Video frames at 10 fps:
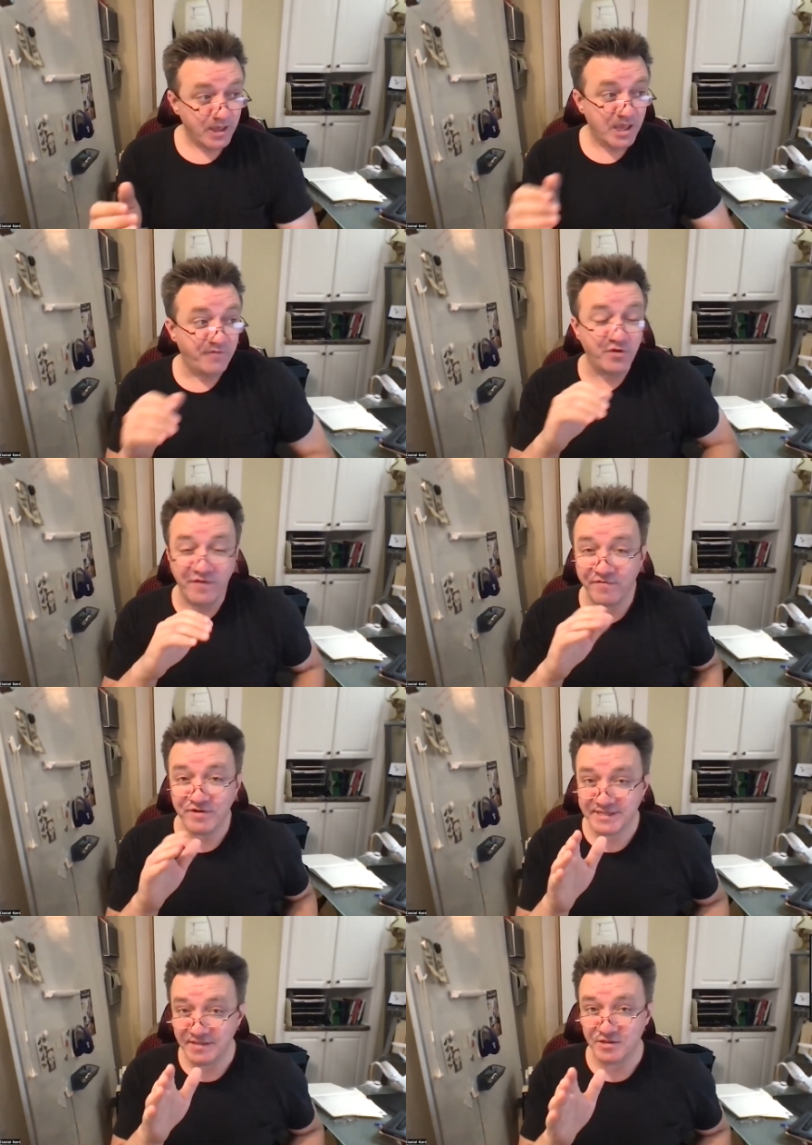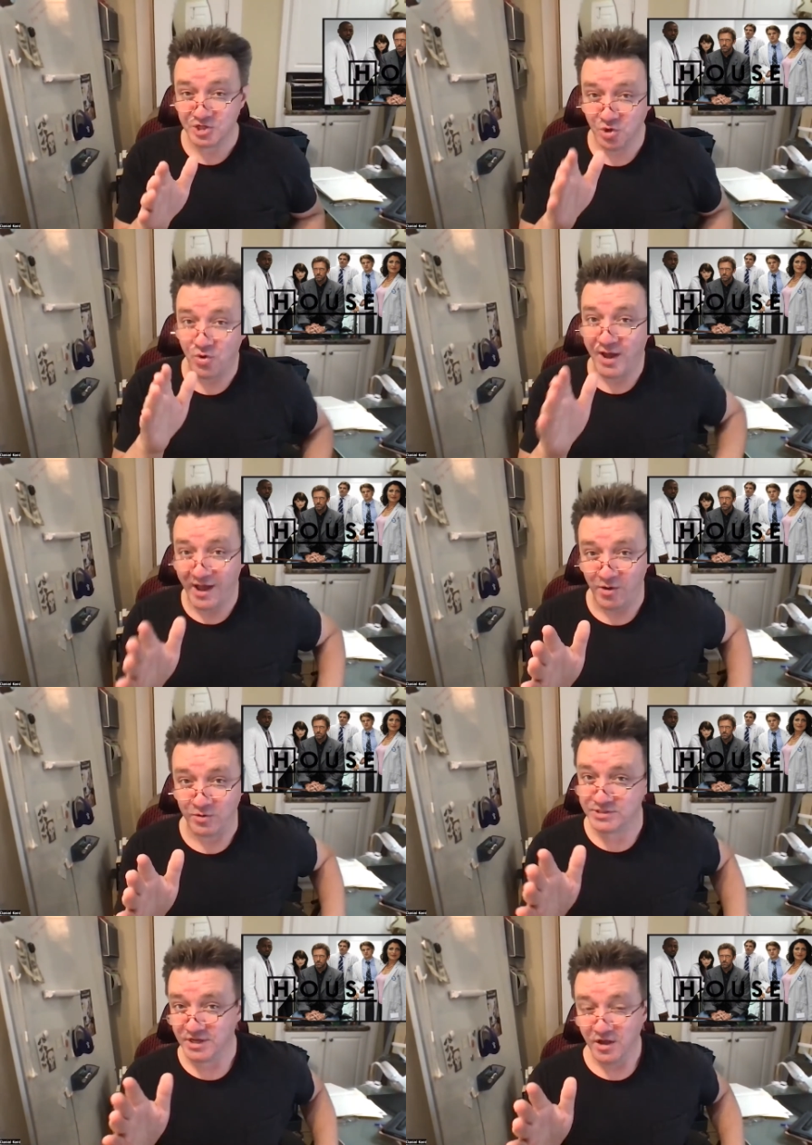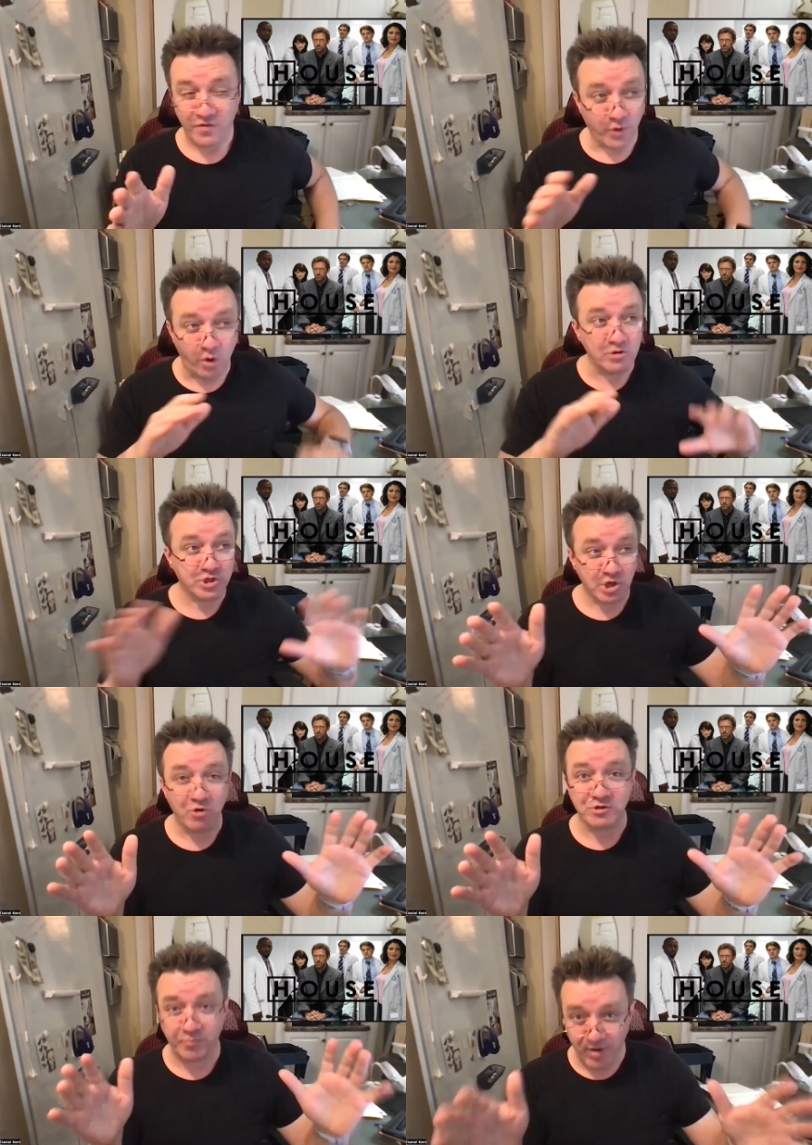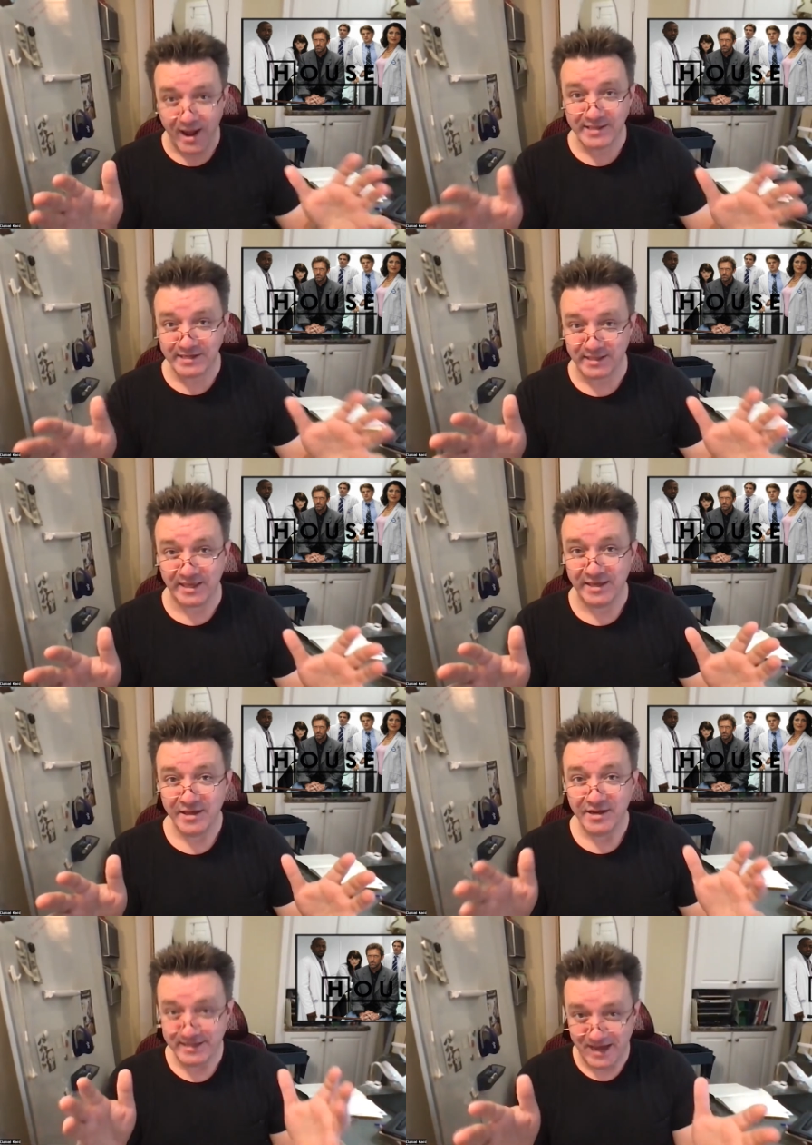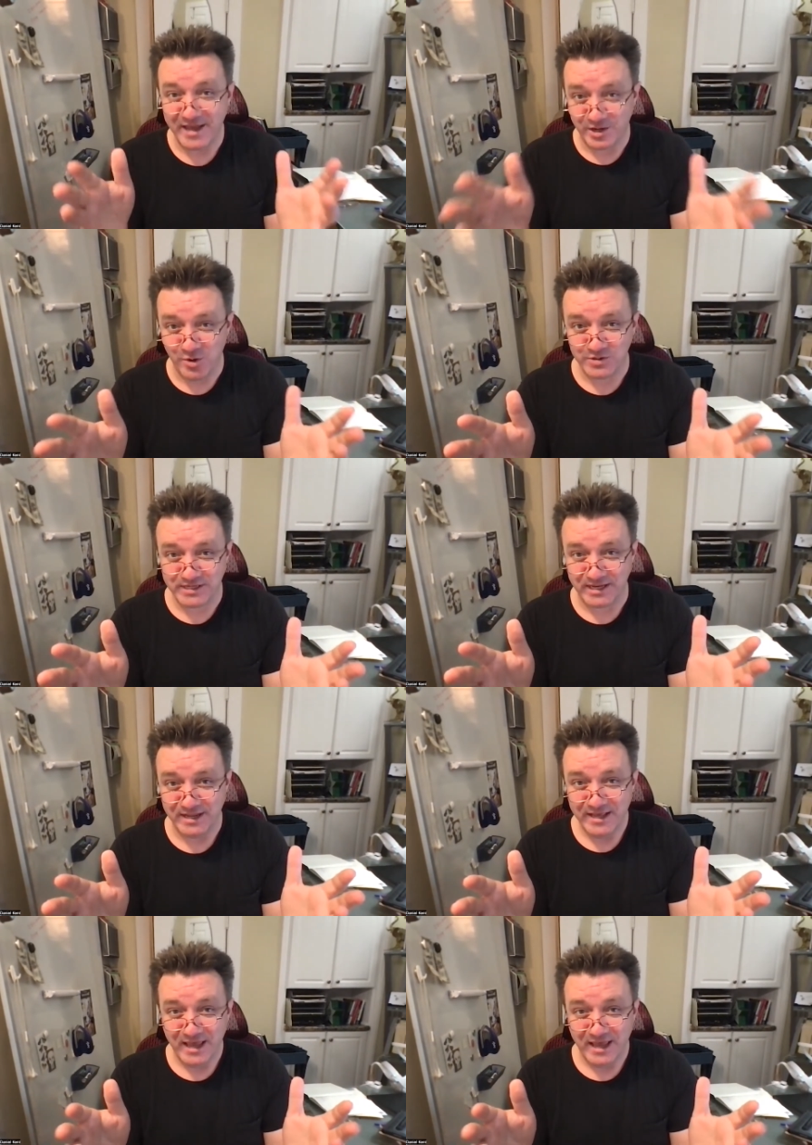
If you've ever seen the show House, the whole show is practically diagnosing,